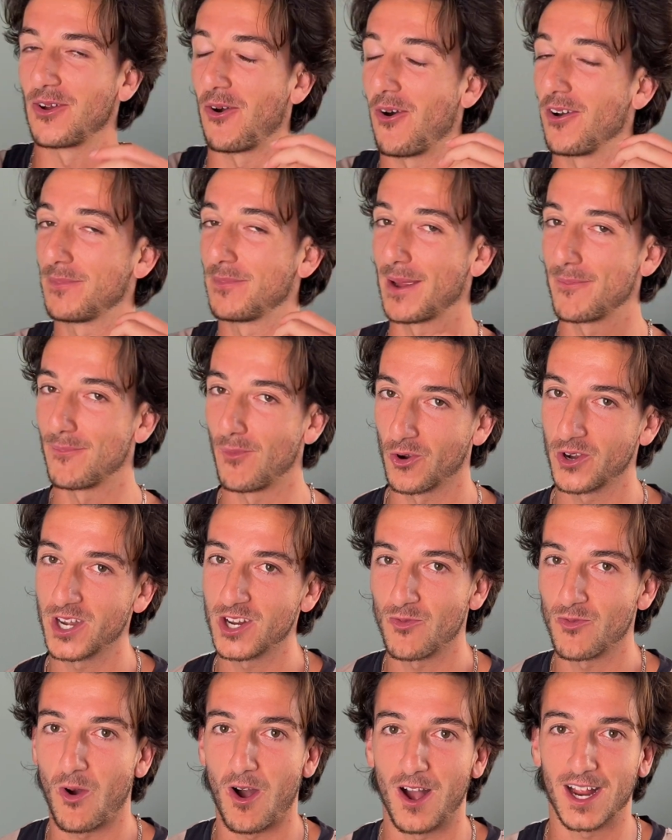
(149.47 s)
So on my
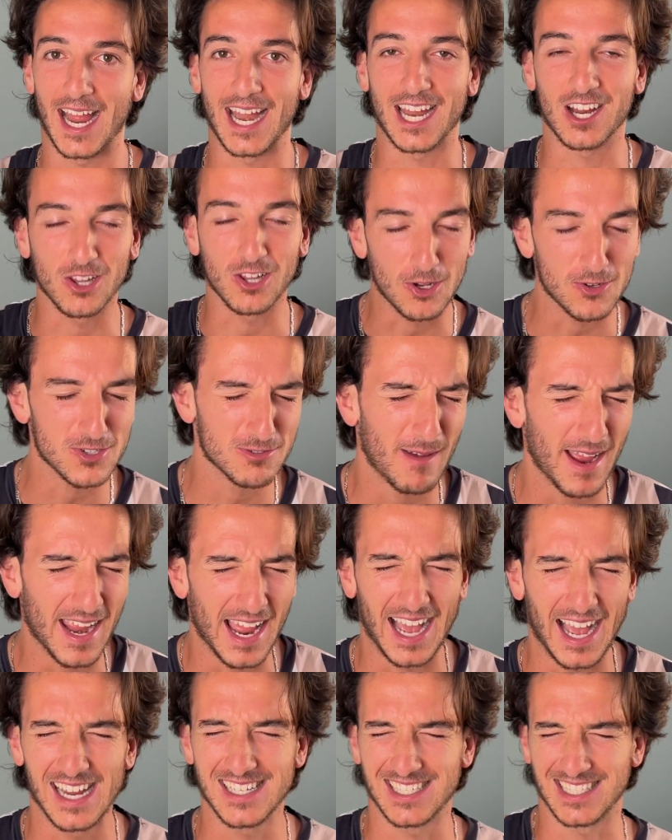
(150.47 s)
morning walk, I close my
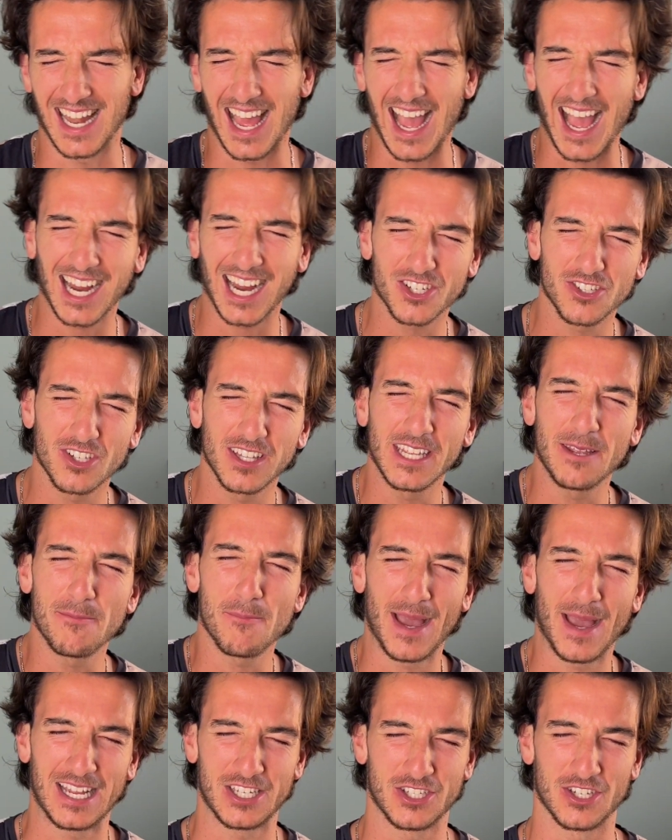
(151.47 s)
eyes and actually
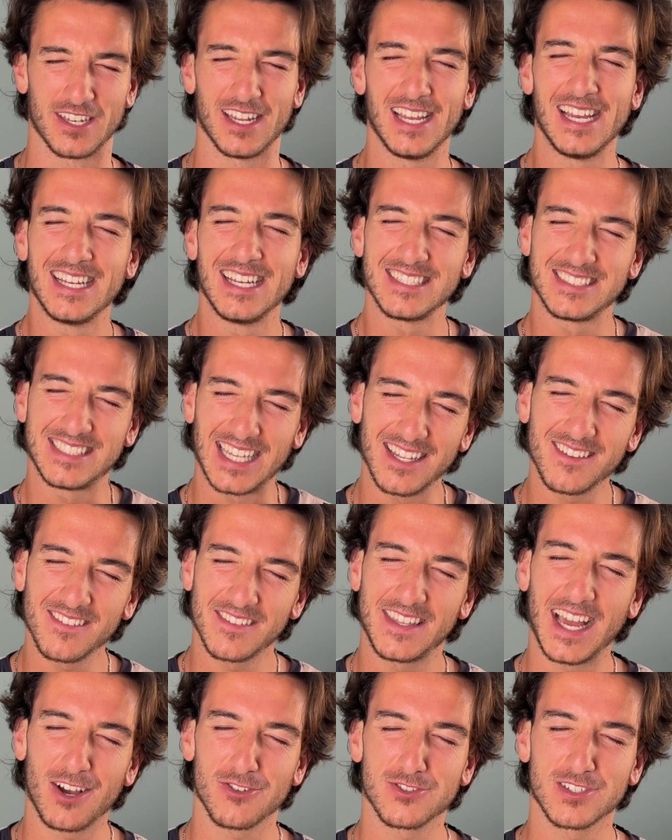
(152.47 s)
imagine
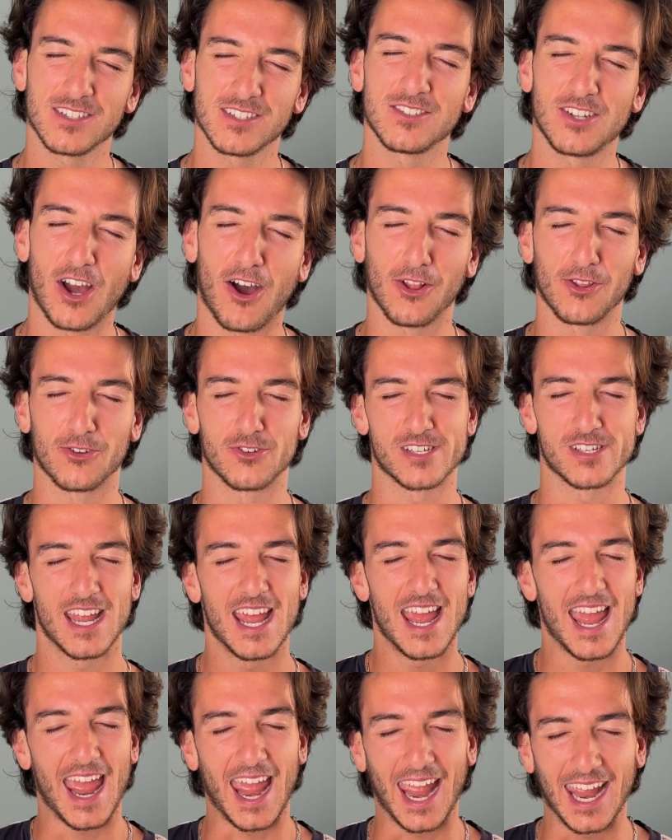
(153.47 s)
$10,000
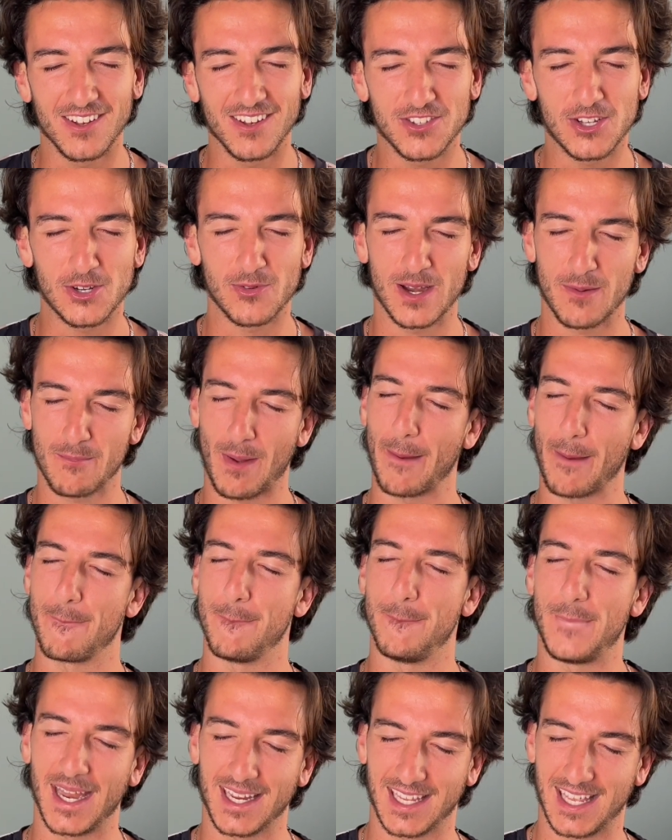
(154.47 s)
entering my
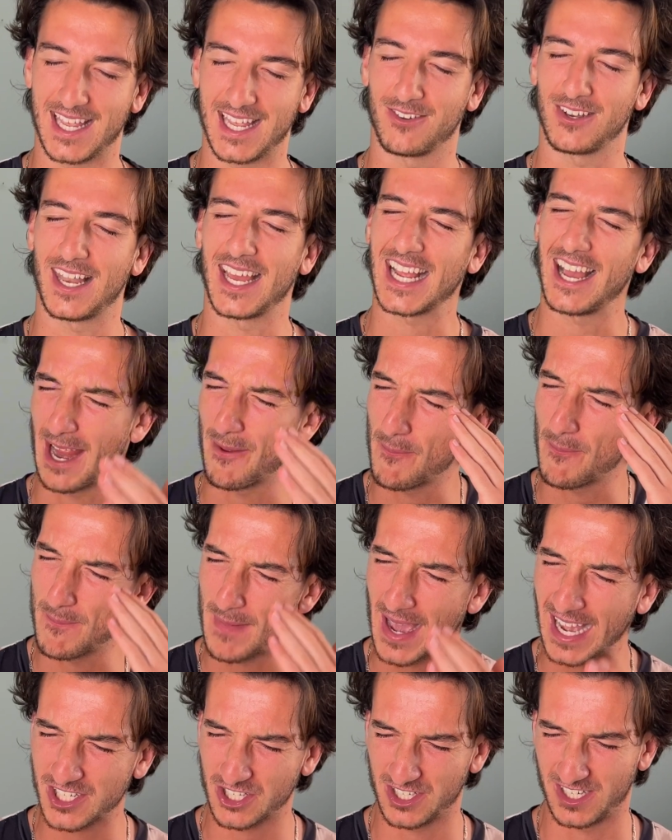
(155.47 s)
bank account. Like, I
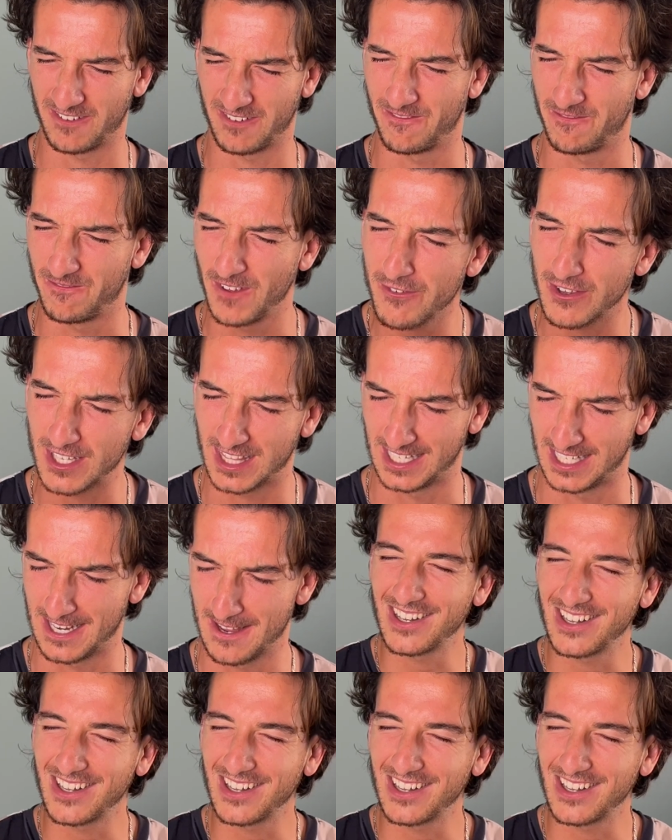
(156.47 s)
imagine it vividly.